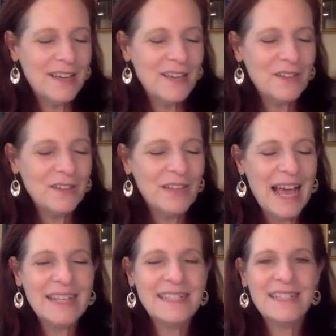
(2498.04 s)

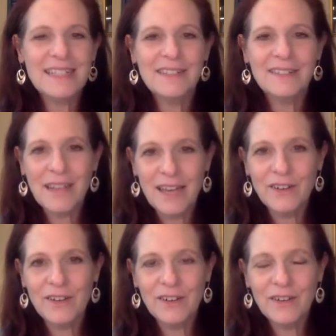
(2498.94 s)
last
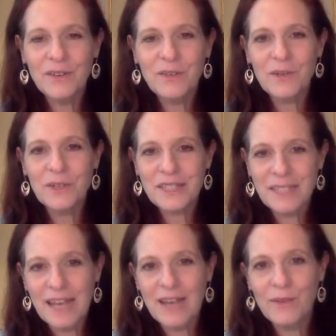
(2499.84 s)
letter or
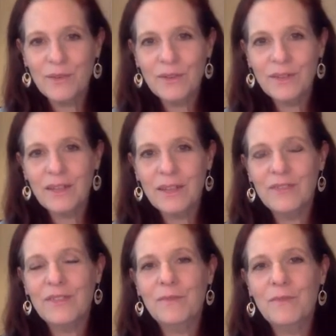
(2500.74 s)
sound
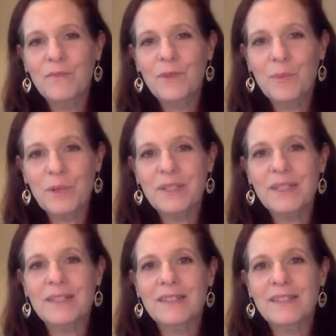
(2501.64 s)
of the
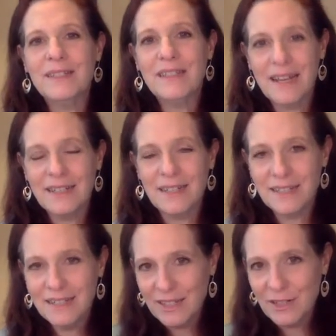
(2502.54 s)
person's
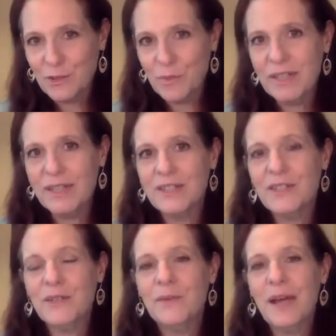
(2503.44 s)
sentence that you're speaking
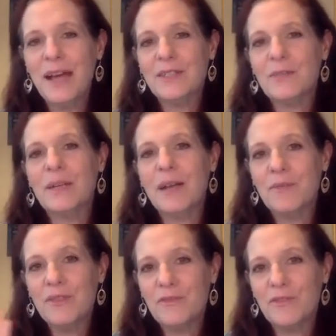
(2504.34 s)
to has to
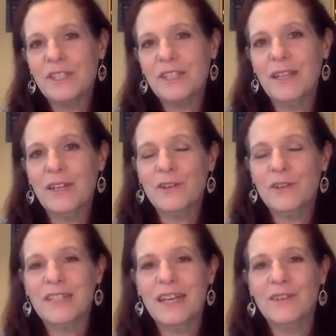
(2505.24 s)
become the first letter or
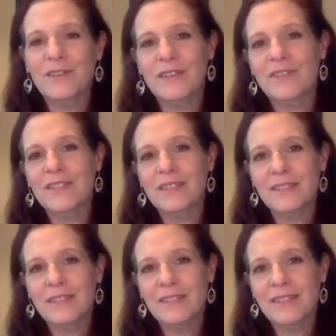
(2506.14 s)
sound of the
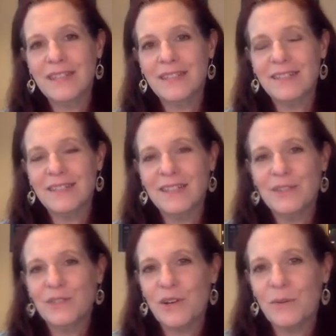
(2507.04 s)
sentence that
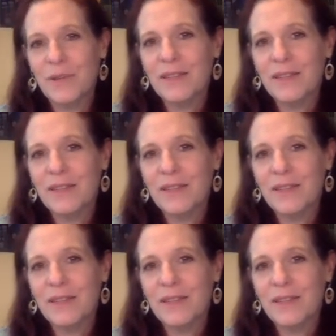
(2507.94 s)
you start with.